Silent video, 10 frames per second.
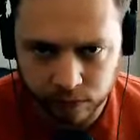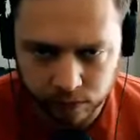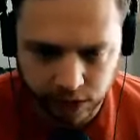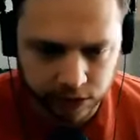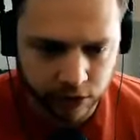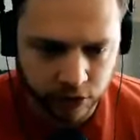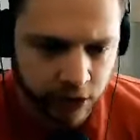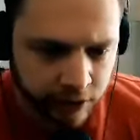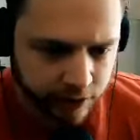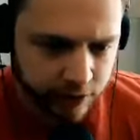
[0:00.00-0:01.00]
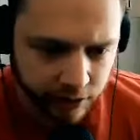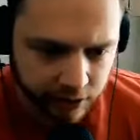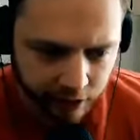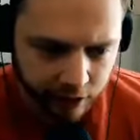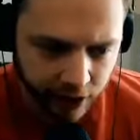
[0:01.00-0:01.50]
decent chance that
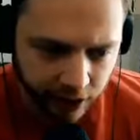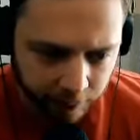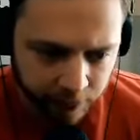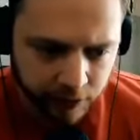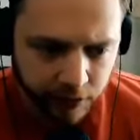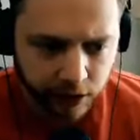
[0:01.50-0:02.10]
that could happen.